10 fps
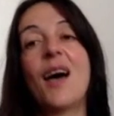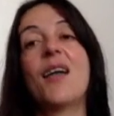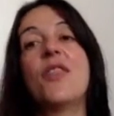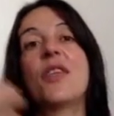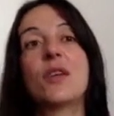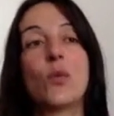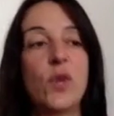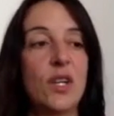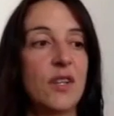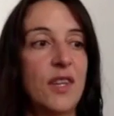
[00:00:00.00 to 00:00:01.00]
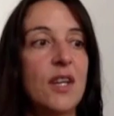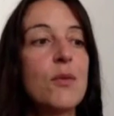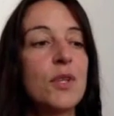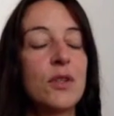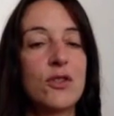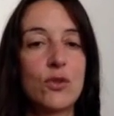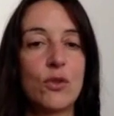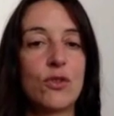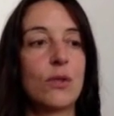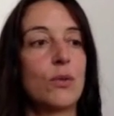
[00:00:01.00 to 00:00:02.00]
And then we are there with these
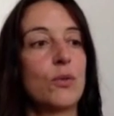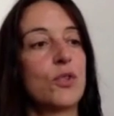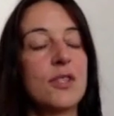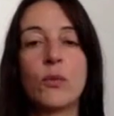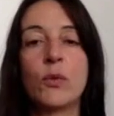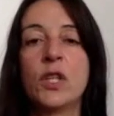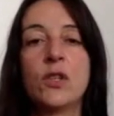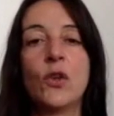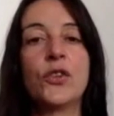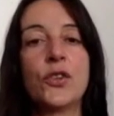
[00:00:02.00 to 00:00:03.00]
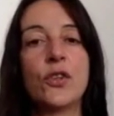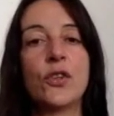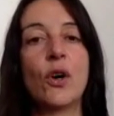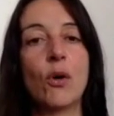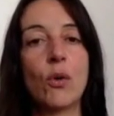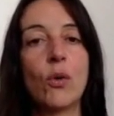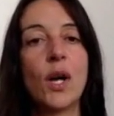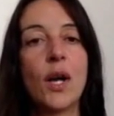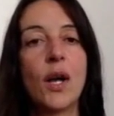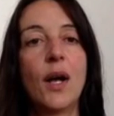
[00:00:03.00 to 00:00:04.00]
two solutions, and we don't
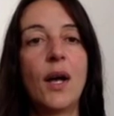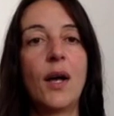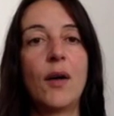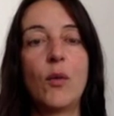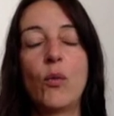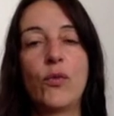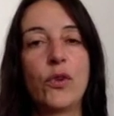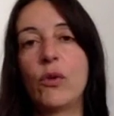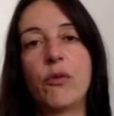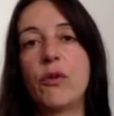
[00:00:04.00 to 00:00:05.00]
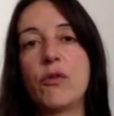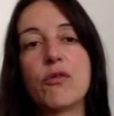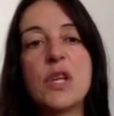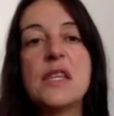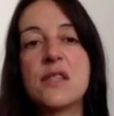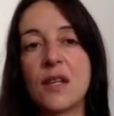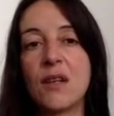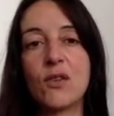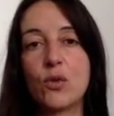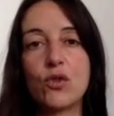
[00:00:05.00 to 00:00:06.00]
know a
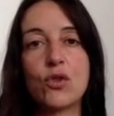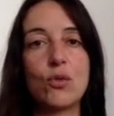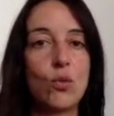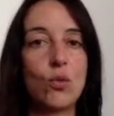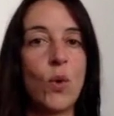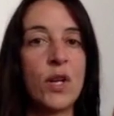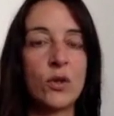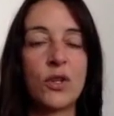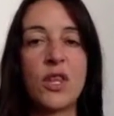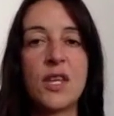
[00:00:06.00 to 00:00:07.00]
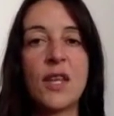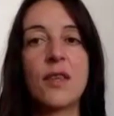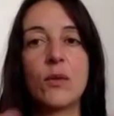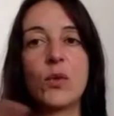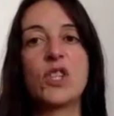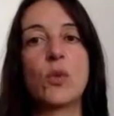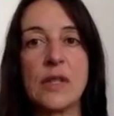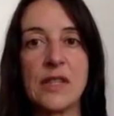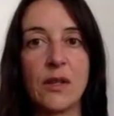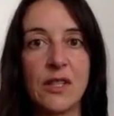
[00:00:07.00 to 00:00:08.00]
reason to choose one or the other, which
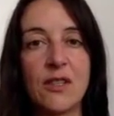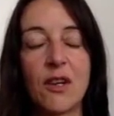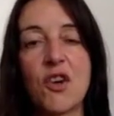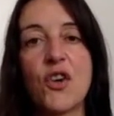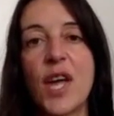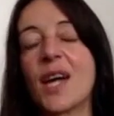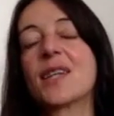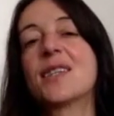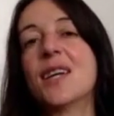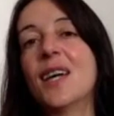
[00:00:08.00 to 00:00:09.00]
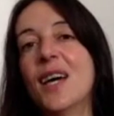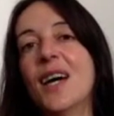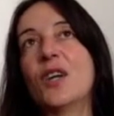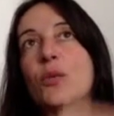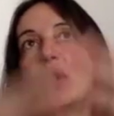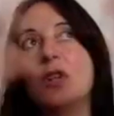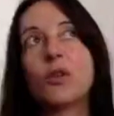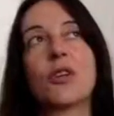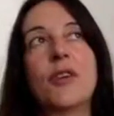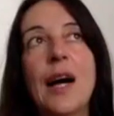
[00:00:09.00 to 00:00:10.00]
one is the correct. And we
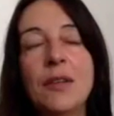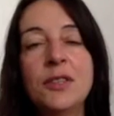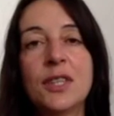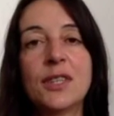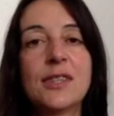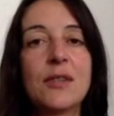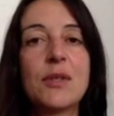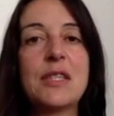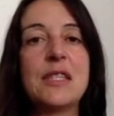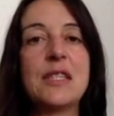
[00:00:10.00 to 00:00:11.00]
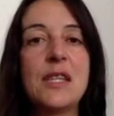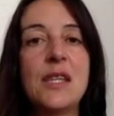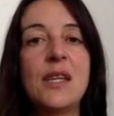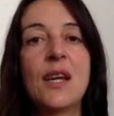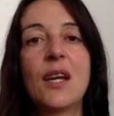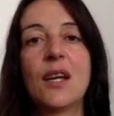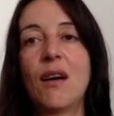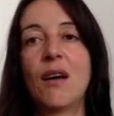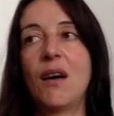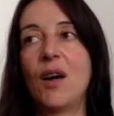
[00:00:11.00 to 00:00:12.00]
look around us and we see
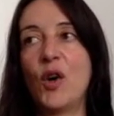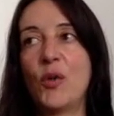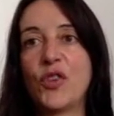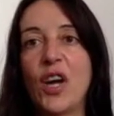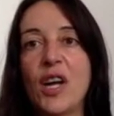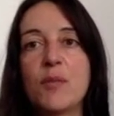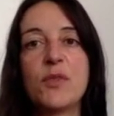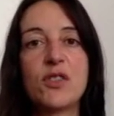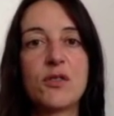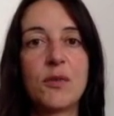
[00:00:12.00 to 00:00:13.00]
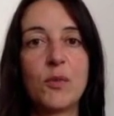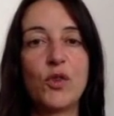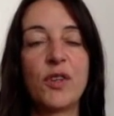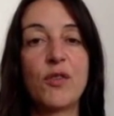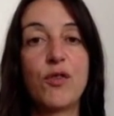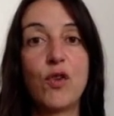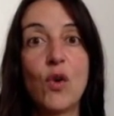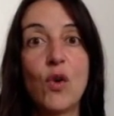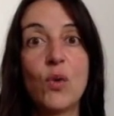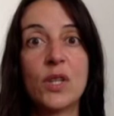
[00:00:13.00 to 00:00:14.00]
time is moving
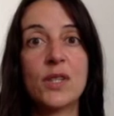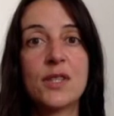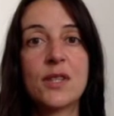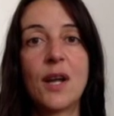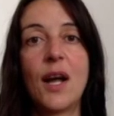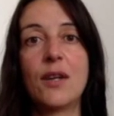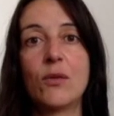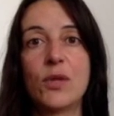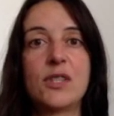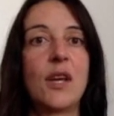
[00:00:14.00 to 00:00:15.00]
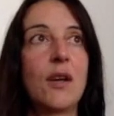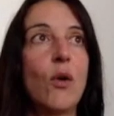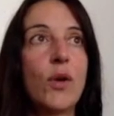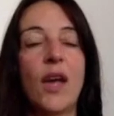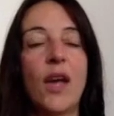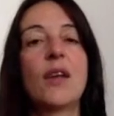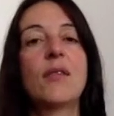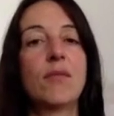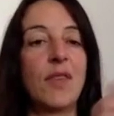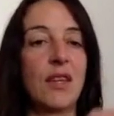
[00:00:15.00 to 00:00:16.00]
forward, and we say, okay,
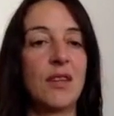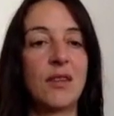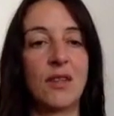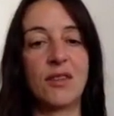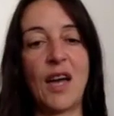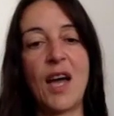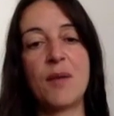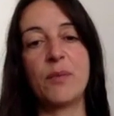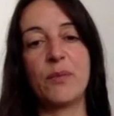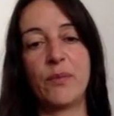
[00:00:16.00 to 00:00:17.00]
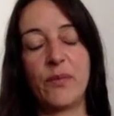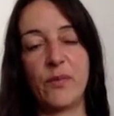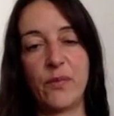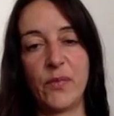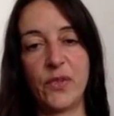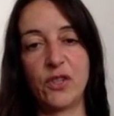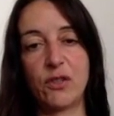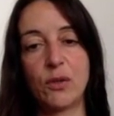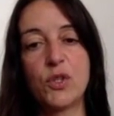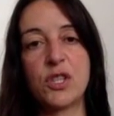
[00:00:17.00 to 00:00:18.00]
that the
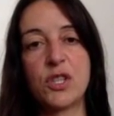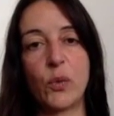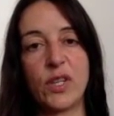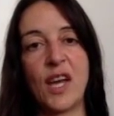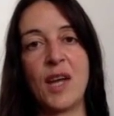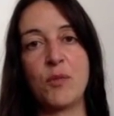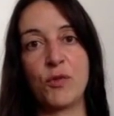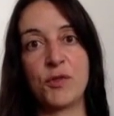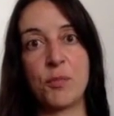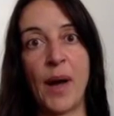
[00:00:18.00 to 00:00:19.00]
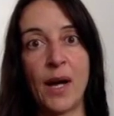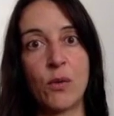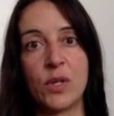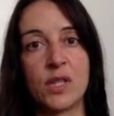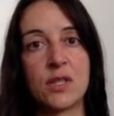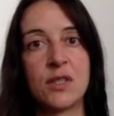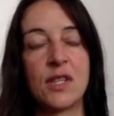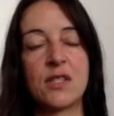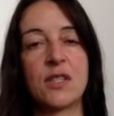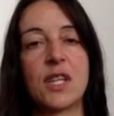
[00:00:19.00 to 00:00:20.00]
solution where time moves backwards
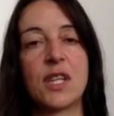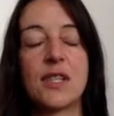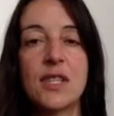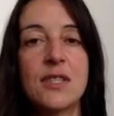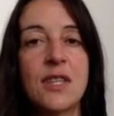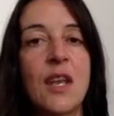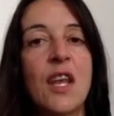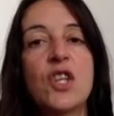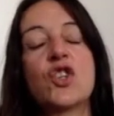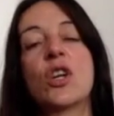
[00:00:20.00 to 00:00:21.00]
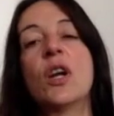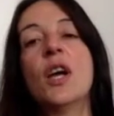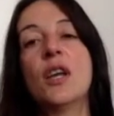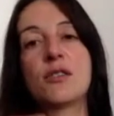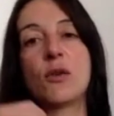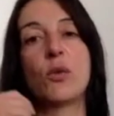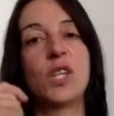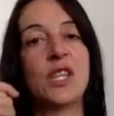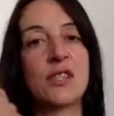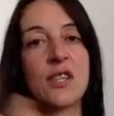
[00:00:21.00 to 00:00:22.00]
doesn't exist in nature, so
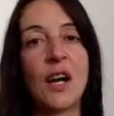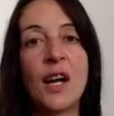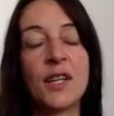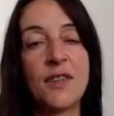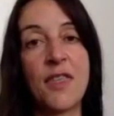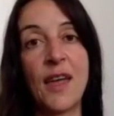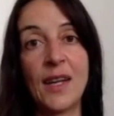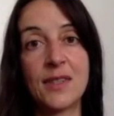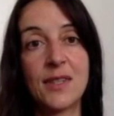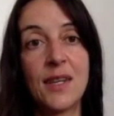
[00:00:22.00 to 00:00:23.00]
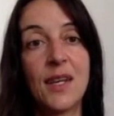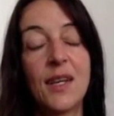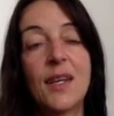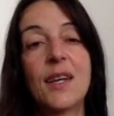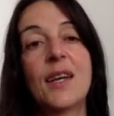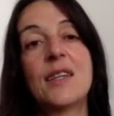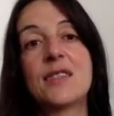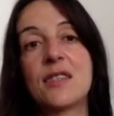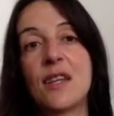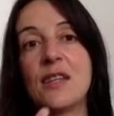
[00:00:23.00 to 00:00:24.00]
we discard that.
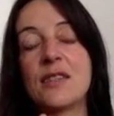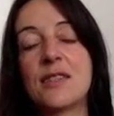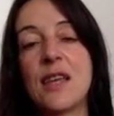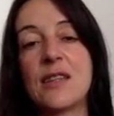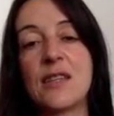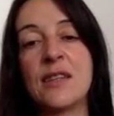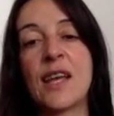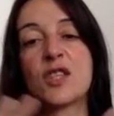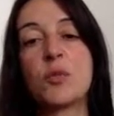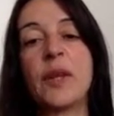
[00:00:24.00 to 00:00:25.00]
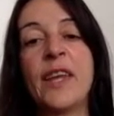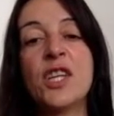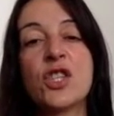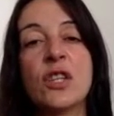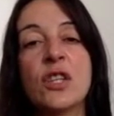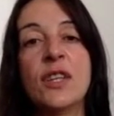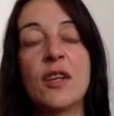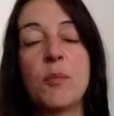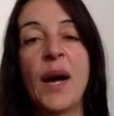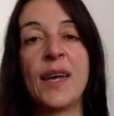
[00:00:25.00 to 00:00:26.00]
It's an explanation
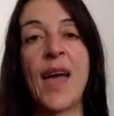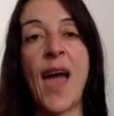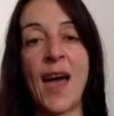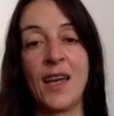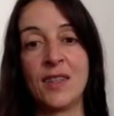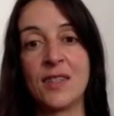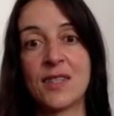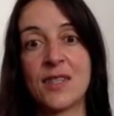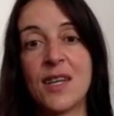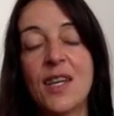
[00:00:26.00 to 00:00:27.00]
done by hand.